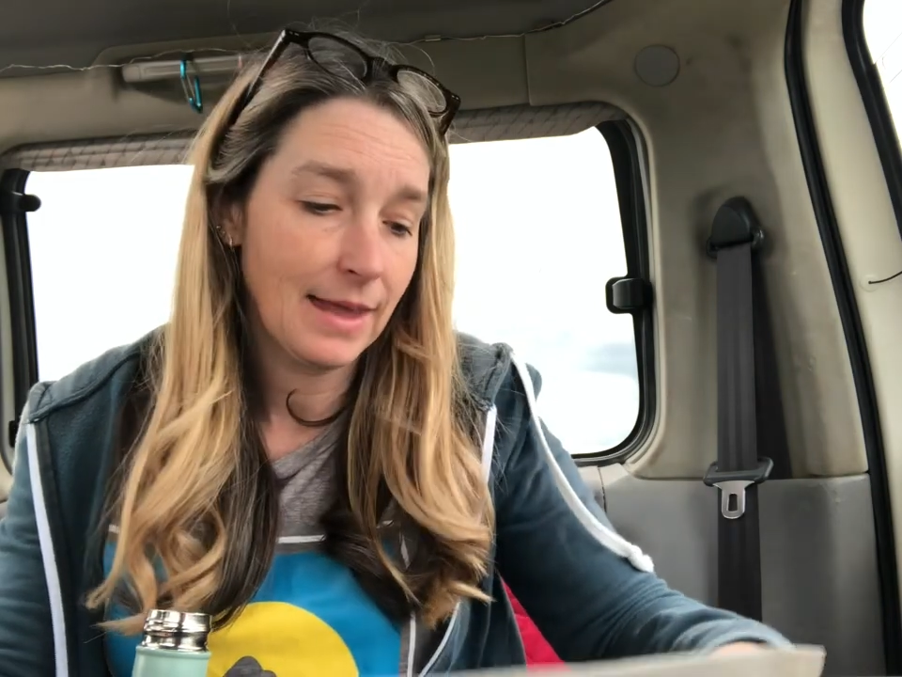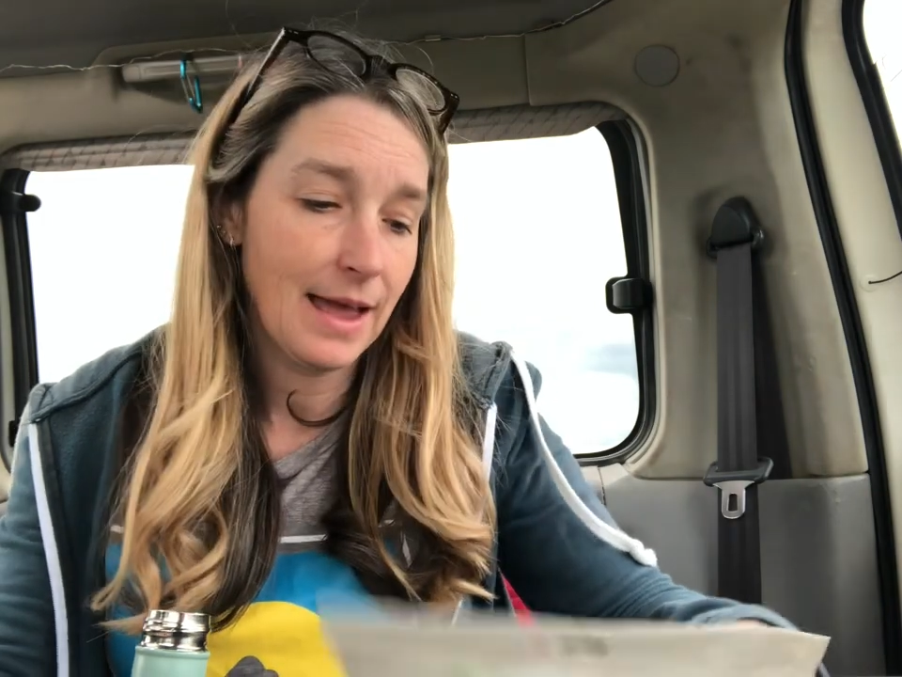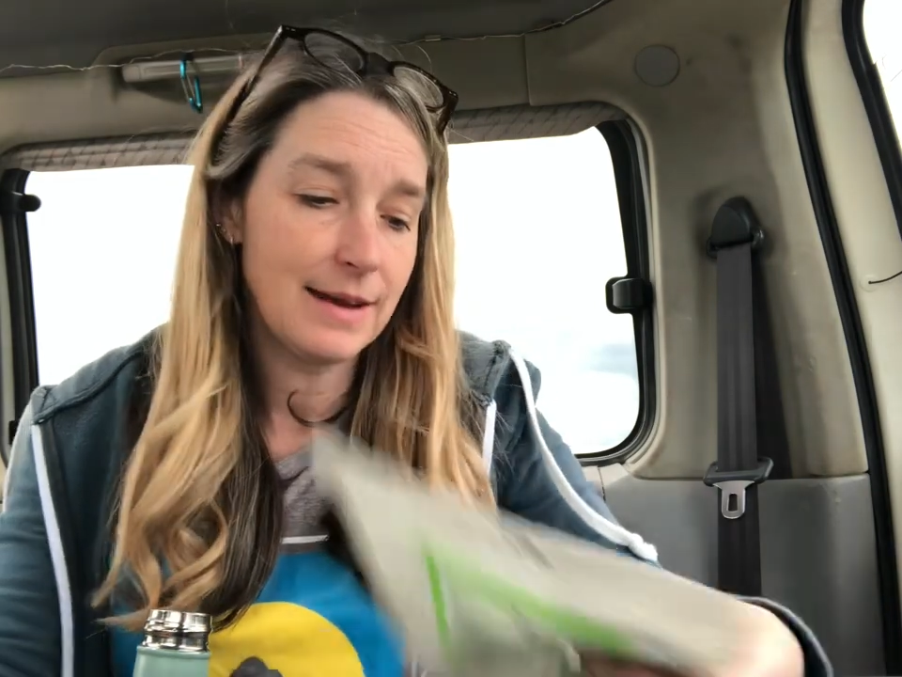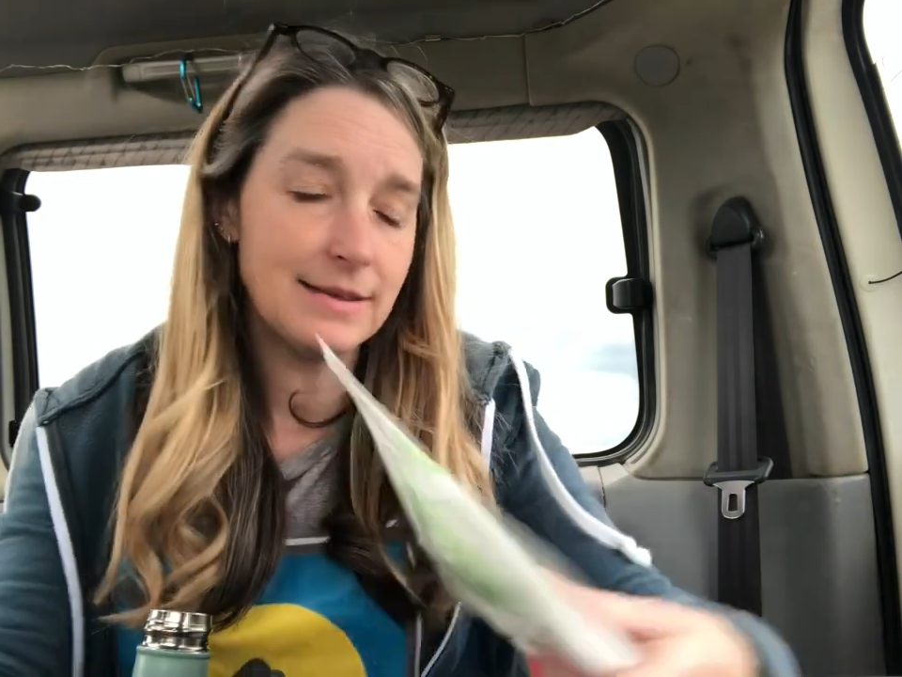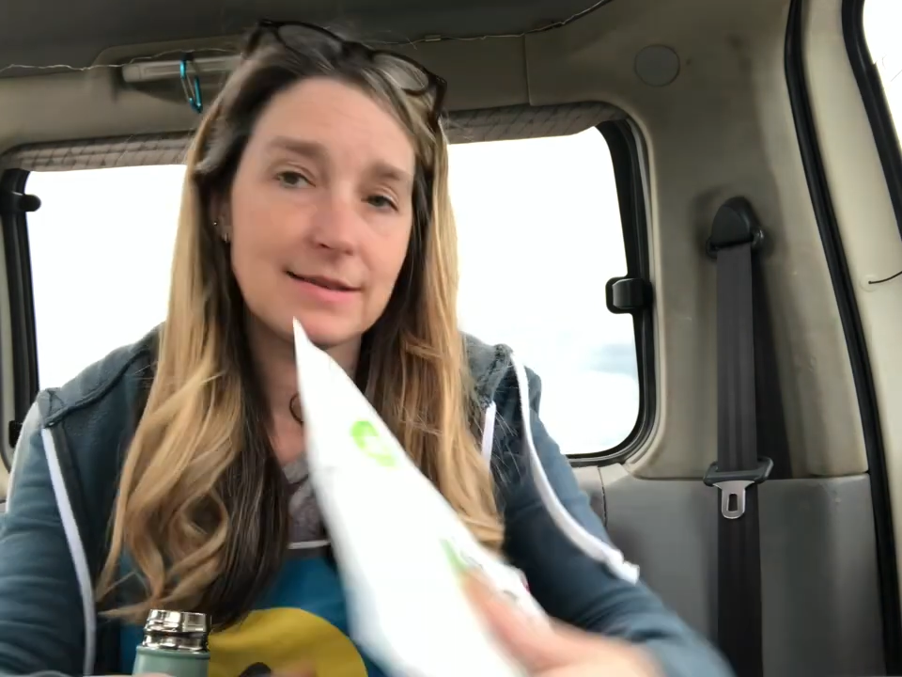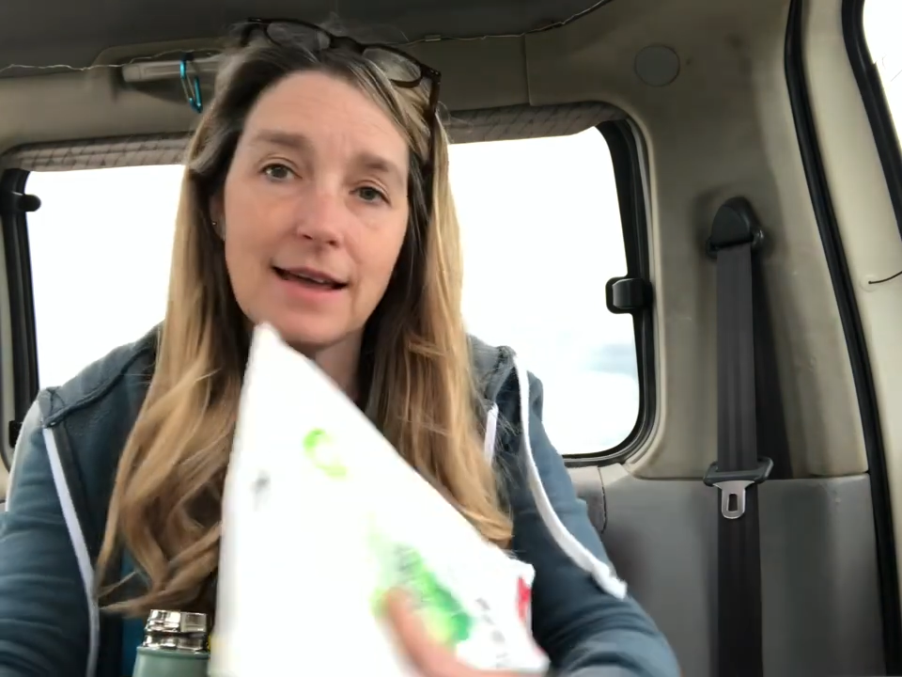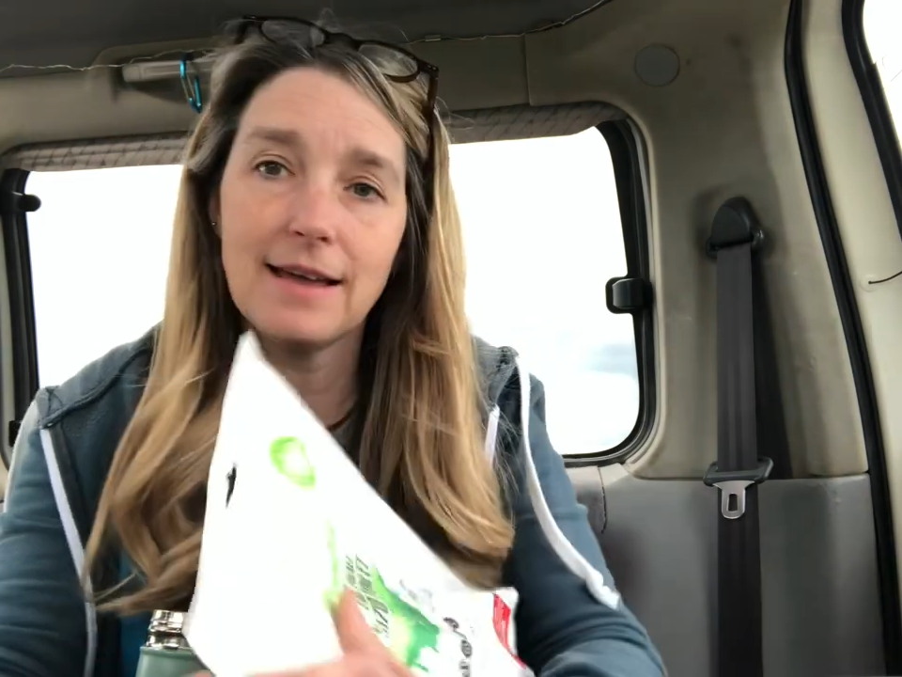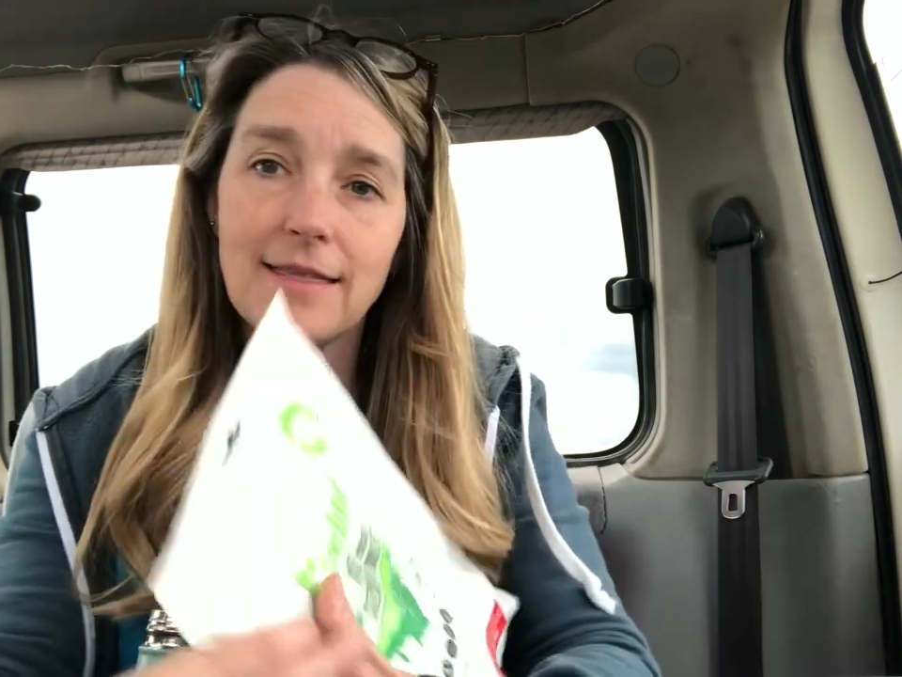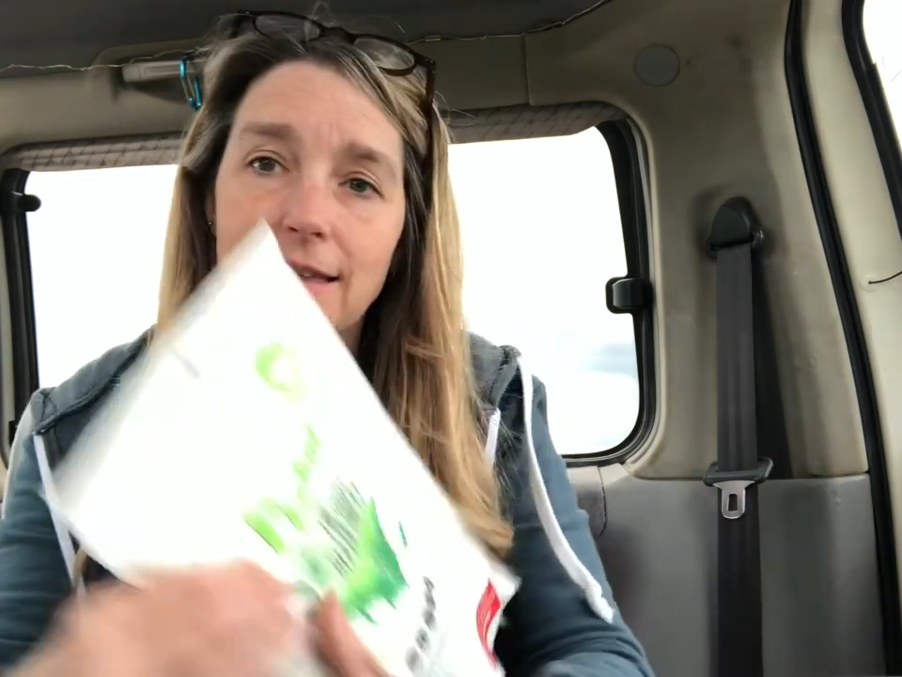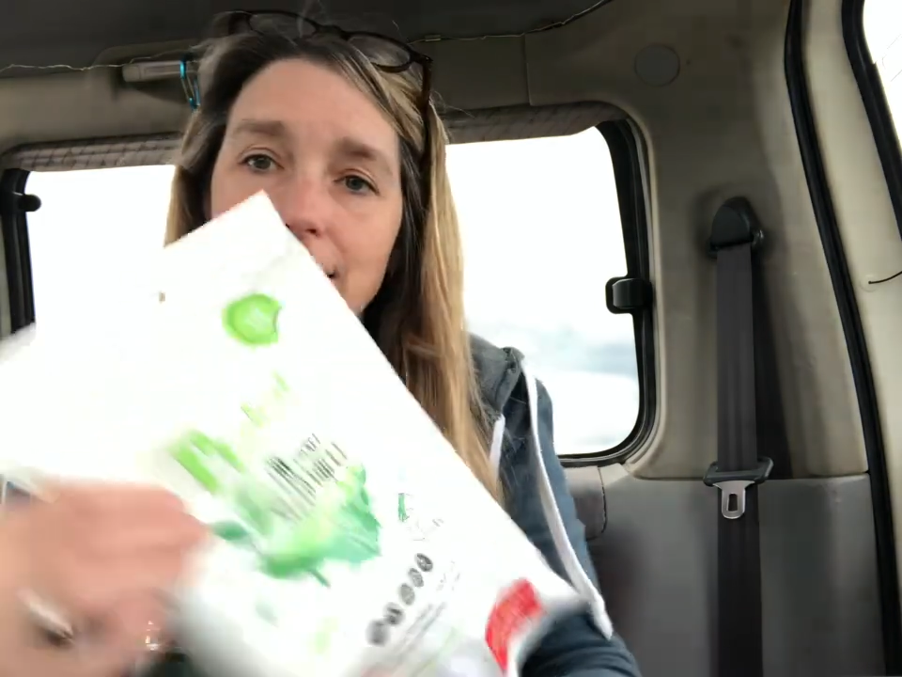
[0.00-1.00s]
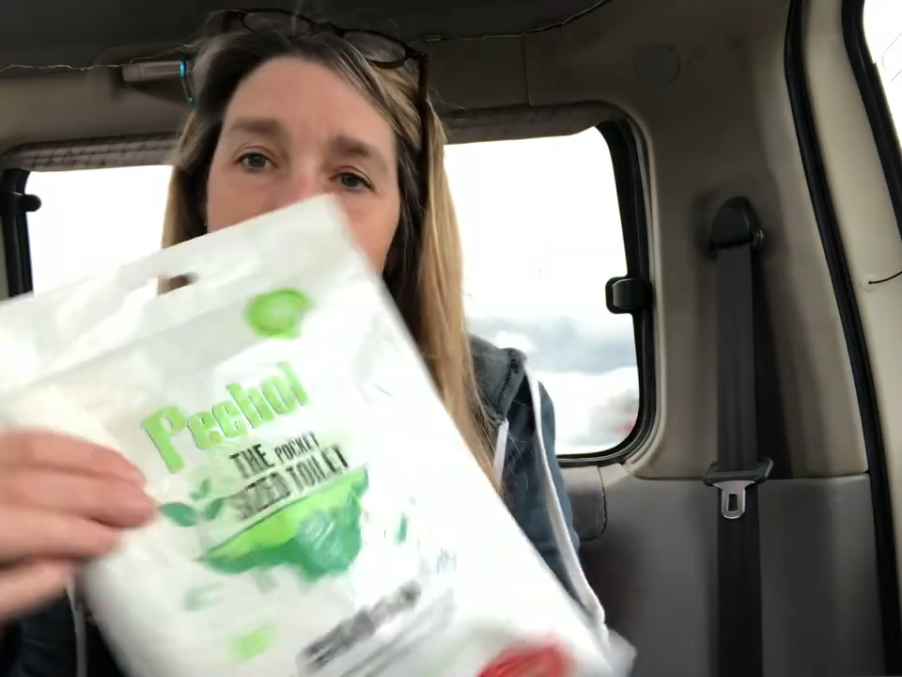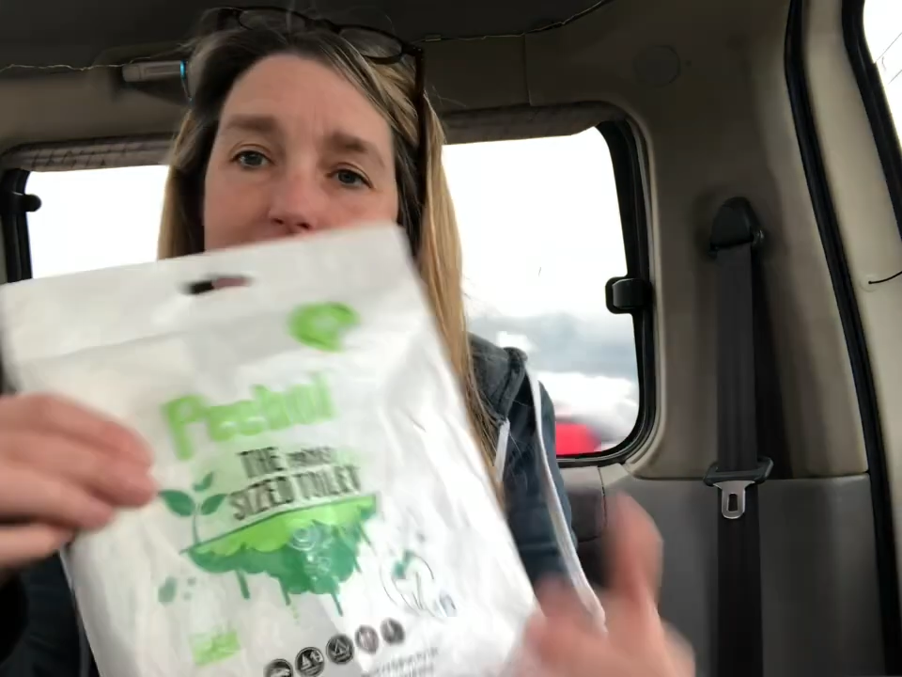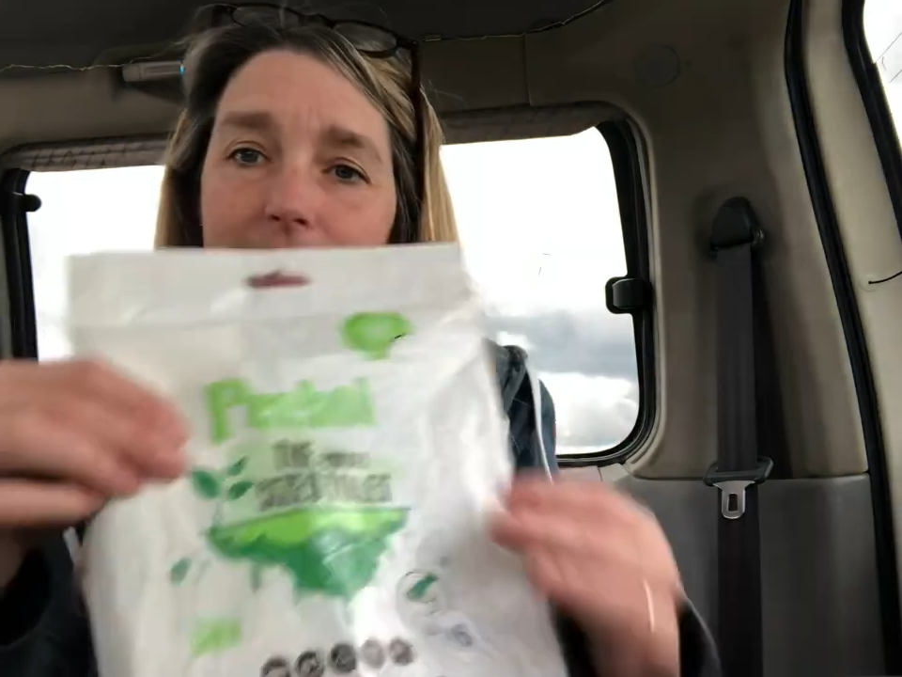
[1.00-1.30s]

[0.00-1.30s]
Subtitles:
And it's these,